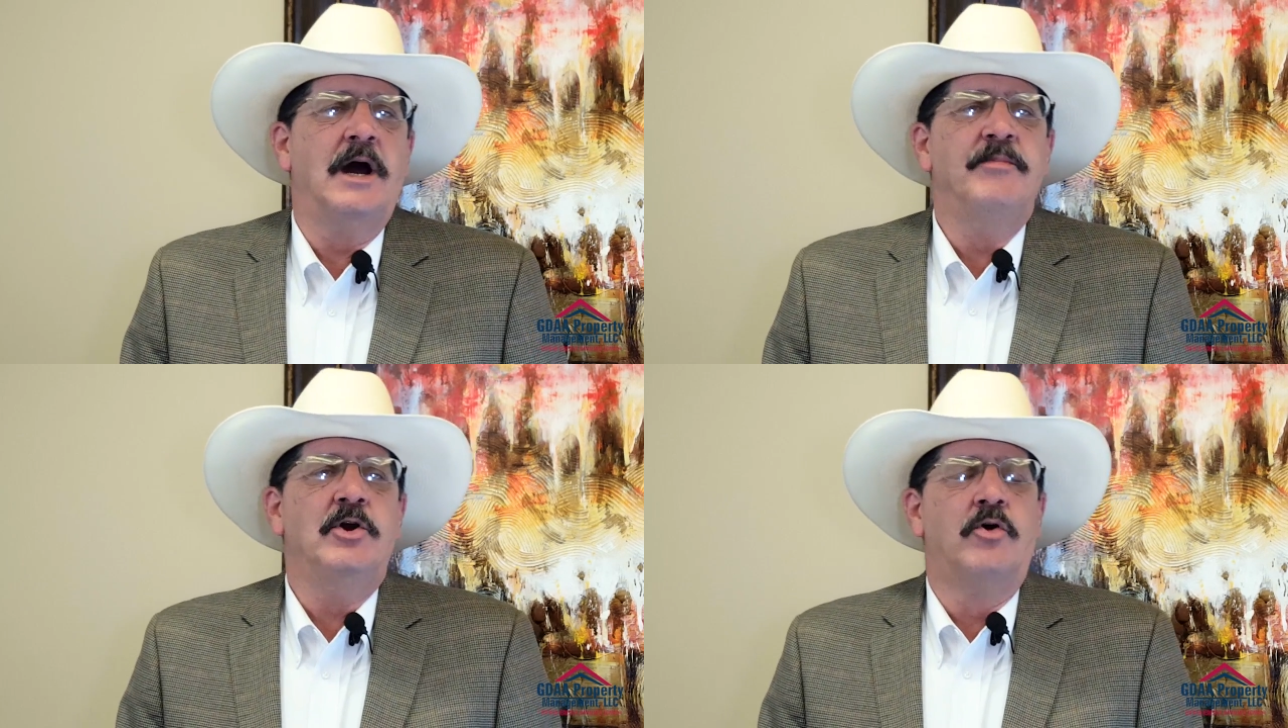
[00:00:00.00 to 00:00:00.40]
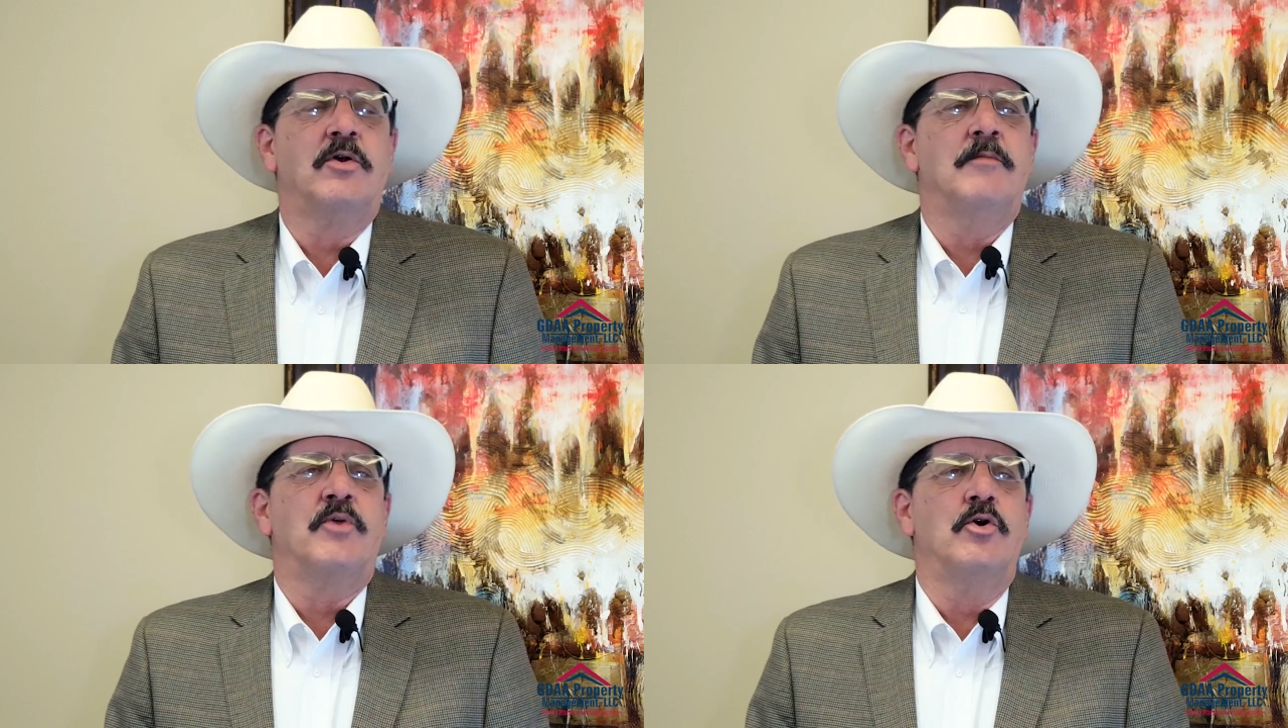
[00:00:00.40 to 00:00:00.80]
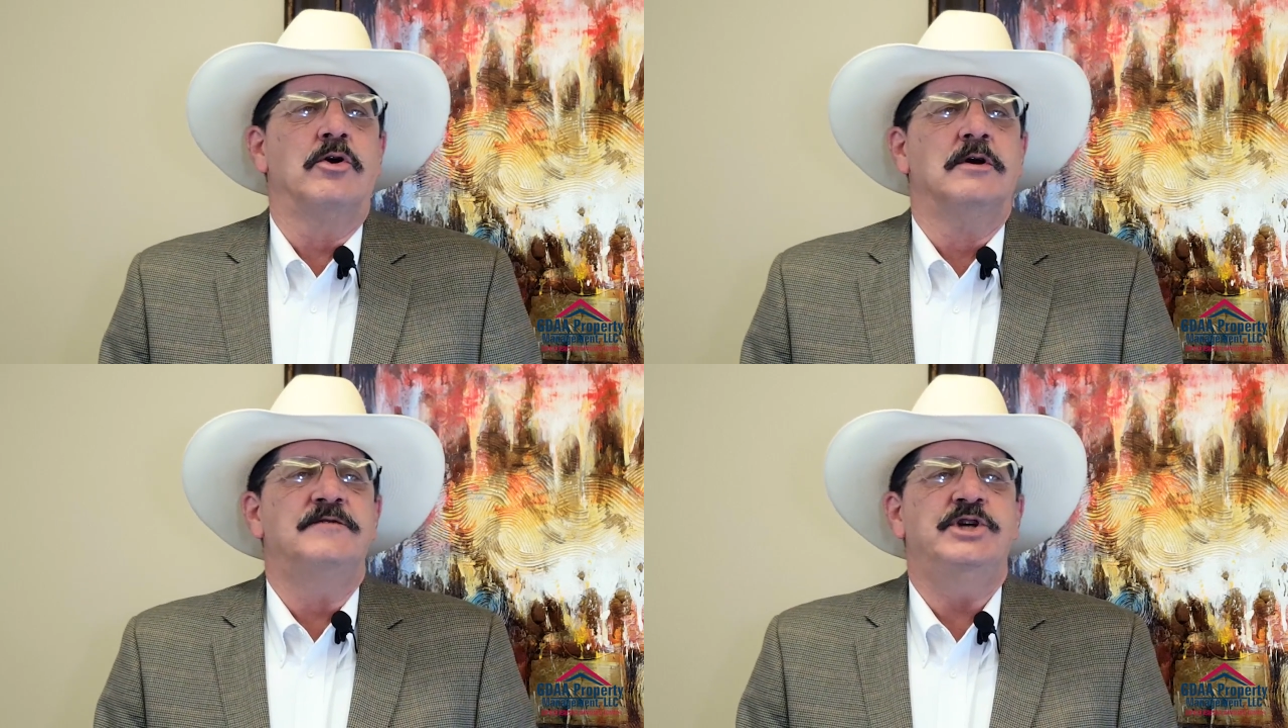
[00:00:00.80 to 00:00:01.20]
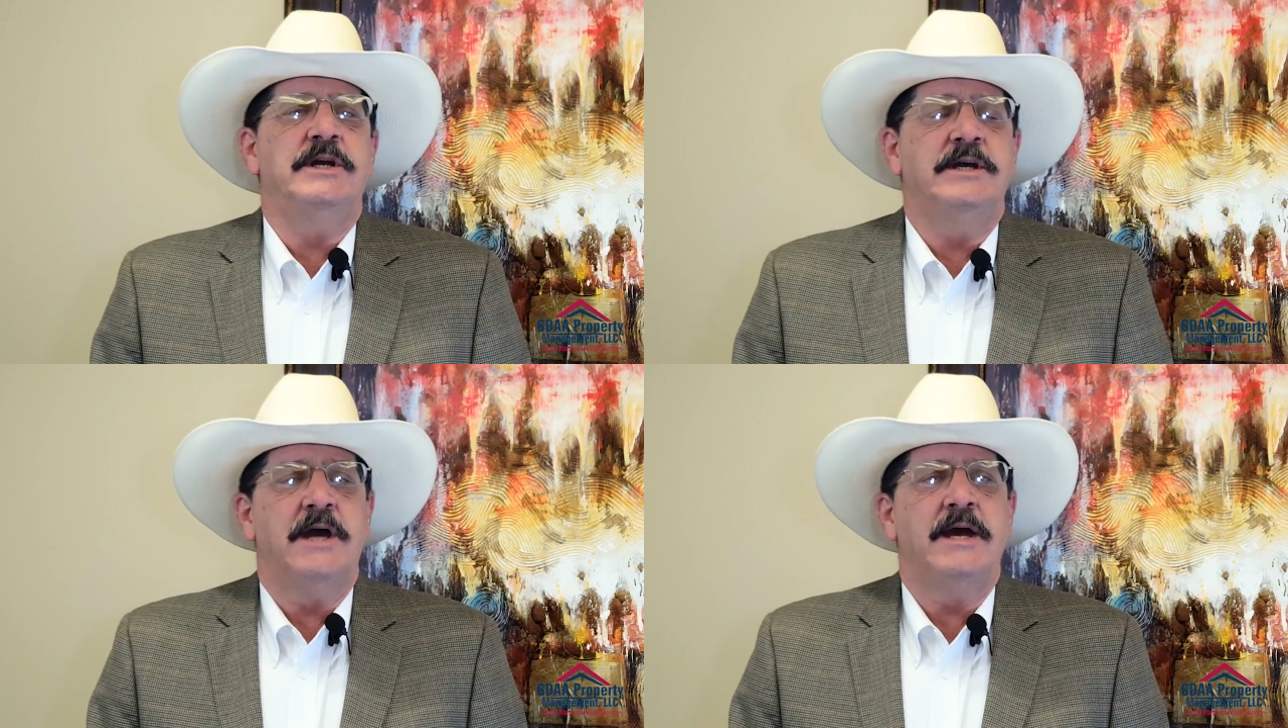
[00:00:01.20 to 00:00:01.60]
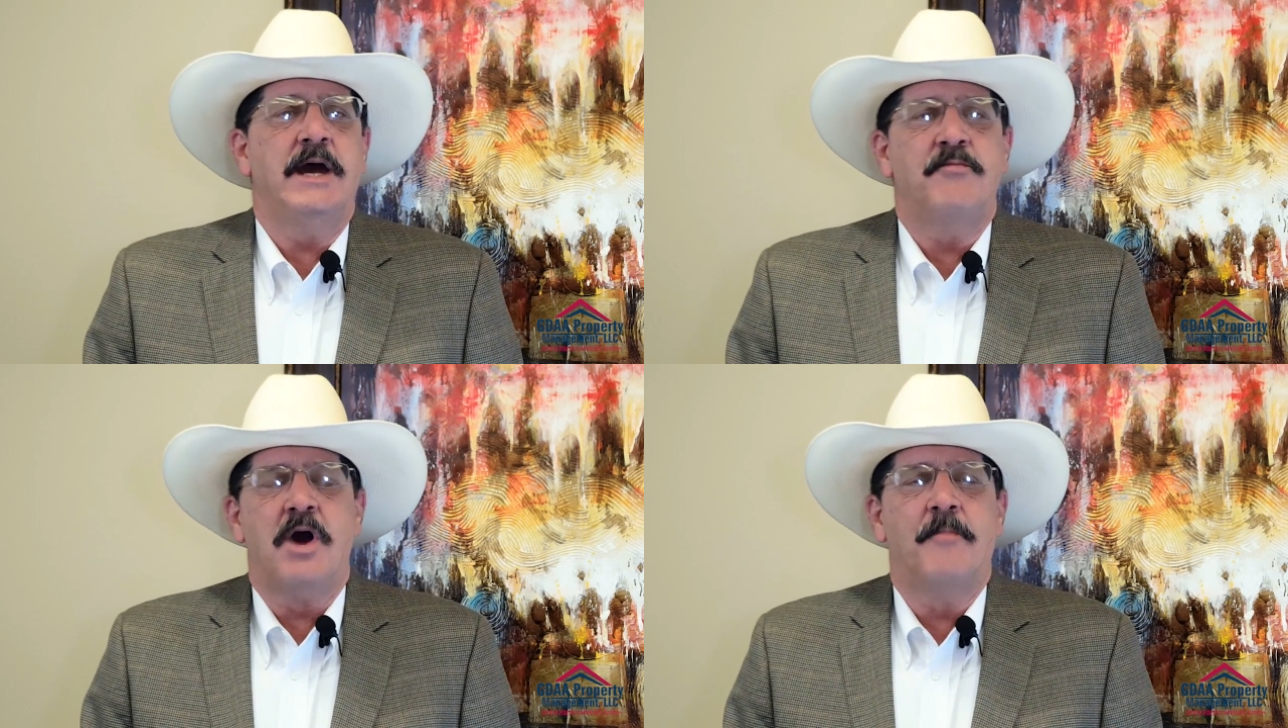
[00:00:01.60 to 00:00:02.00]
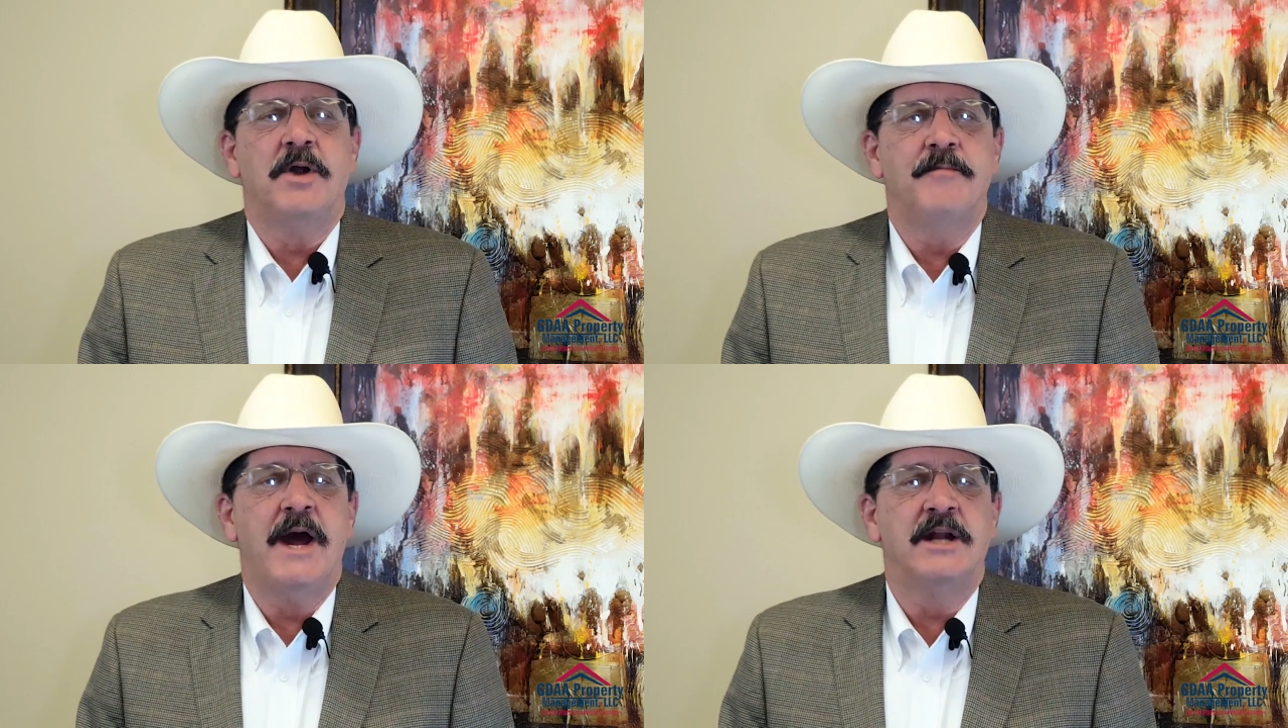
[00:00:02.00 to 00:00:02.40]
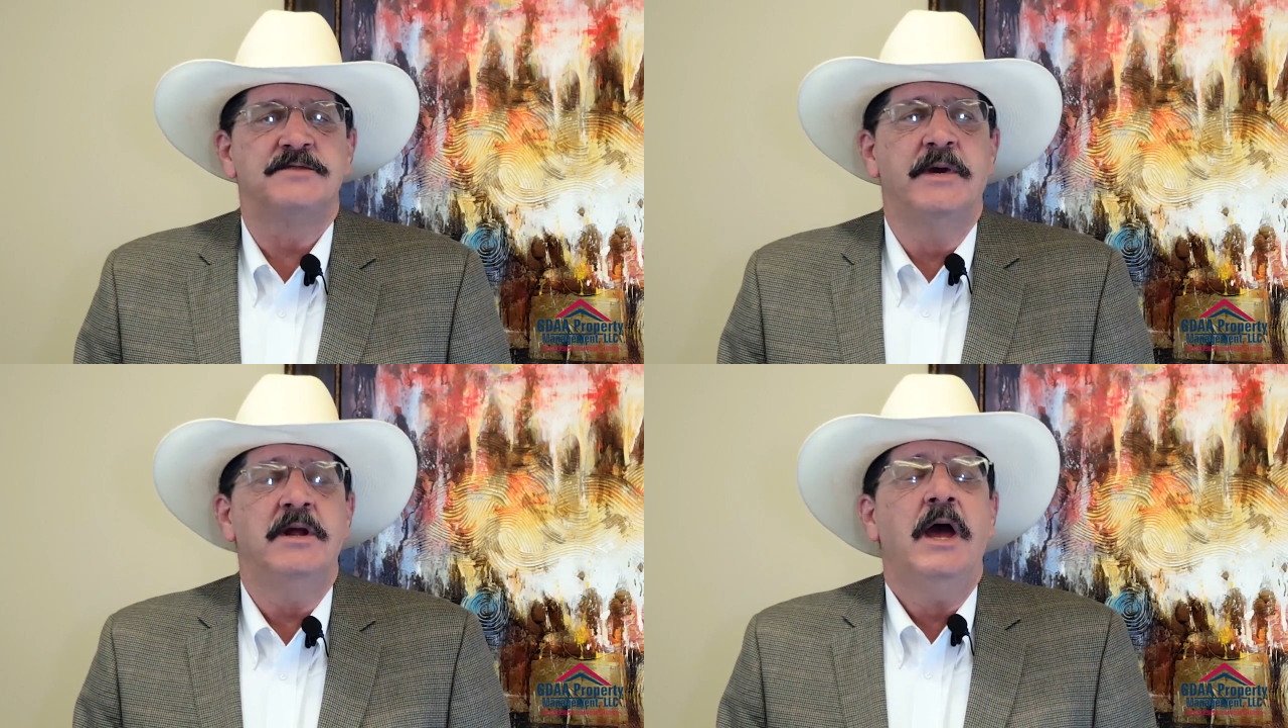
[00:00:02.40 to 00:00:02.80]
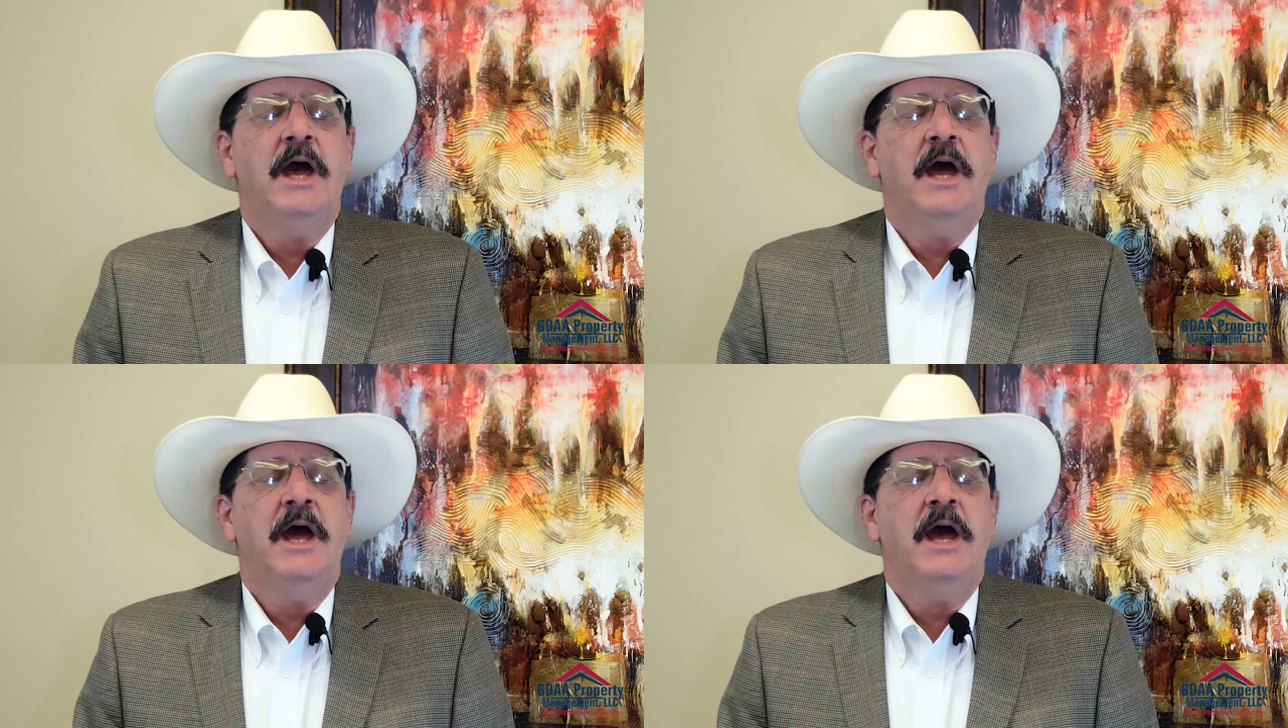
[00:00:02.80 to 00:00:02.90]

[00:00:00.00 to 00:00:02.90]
I'm the owner and broker of GDAA Property Management,